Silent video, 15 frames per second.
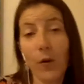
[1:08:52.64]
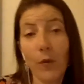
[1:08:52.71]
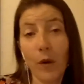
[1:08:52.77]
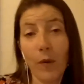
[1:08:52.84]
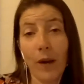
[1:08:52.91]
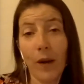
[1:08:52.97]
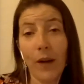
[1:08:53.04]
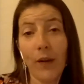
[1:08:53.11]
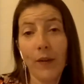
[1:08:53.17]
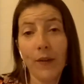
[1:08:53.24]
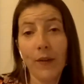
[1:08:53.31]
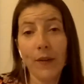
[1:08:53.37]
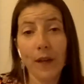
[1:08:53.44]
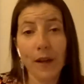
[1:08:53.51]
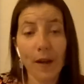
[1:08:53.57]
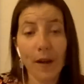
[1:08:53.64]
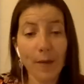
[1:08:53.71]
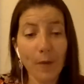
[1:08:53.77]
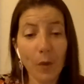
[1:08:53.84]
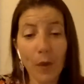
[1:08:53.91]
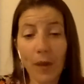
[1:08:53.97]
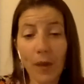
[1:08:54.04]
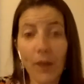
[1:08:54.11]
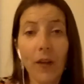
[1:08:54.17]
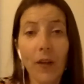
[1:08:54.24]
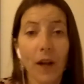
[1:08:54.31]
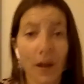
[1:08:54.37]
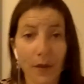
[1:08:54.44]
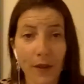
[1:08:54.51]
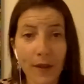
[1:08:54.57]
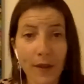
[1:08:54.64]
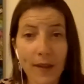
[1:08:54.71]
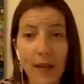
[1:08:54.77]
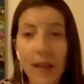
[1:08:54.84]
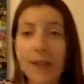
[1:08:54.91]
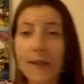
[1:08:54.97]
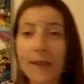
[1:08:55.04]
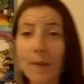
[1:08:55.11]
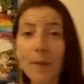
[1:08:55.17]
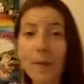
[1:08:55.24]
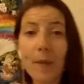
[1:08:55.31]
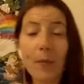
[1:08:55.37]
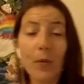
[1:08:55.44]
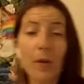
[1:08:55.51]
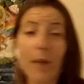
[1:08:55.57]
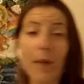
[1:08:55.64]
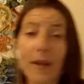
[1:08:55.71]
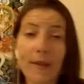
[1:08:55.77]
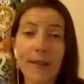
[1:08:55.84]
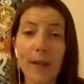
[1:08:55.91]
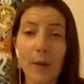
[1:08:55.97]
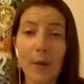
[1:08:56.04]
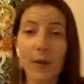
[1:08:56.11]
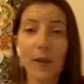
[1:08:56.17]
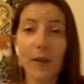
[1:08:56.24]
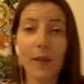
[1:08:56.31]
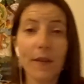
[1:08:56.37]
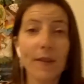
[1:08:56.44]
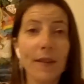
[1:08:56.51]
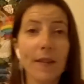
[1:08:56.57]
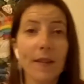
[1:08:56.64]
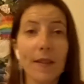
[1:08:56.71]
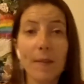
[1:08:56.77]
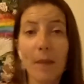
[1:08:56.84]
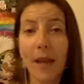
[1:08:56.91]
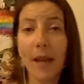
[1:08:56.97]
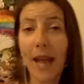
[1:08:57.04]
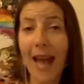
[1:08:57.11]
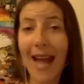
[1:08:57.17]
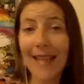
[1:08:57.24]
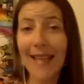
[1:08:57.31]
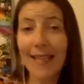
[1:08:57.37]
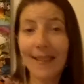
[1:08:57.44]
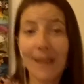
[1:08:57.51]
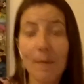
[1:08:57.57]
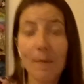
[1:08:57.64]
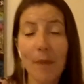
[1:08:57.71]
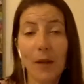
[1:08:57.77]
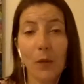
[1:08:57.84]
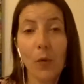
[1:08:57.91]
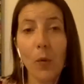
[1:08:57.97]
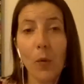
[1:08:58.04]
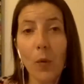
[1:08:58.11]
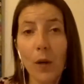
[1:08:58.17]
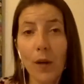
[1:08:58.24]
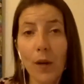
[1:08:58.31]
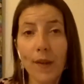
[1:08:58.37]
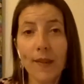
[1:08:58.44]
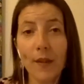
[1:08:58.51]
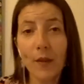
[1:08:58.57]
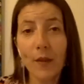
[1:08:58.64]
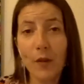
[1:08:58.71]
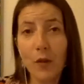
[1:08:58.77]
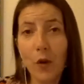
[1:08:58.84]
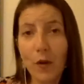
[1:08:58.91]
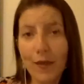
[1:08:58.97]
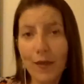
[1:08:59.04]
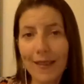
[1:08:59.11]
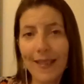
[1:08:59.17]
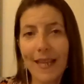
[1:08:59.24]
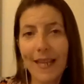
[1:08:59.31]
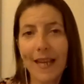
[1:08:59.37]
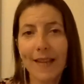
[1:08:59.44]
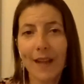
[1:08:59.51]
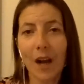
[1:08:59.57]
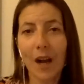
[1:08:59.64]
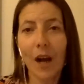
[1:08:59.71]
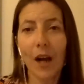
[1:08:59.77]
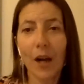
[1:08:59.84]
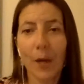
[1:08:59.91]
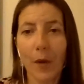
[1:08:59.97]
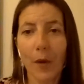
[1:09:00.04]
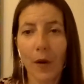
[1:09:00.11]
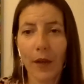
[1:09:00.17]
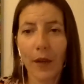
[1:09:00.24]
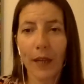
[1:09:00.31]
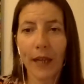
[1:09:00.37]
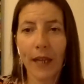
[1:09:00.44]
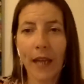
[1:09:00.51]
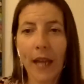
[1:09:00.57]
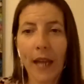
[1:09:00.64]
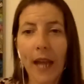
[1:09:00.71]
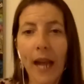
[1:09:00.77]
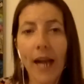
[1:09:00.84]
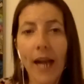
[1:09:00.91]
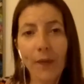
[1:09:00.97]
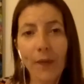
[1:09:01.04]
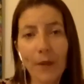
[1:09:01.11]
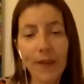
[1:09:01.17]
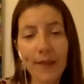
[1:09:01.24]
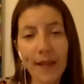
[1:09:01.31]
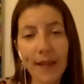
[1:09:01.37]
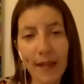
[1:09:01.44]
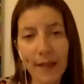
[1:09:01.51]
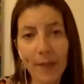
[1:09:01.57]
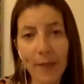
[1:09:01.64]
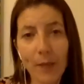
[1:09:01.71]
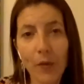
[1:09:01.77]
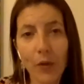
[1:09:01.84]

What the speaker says: arouse quicker than others, some people will arouse slower than others, and it doesn't make anything better or worse. So not to see it as a hierarchy, and if that's what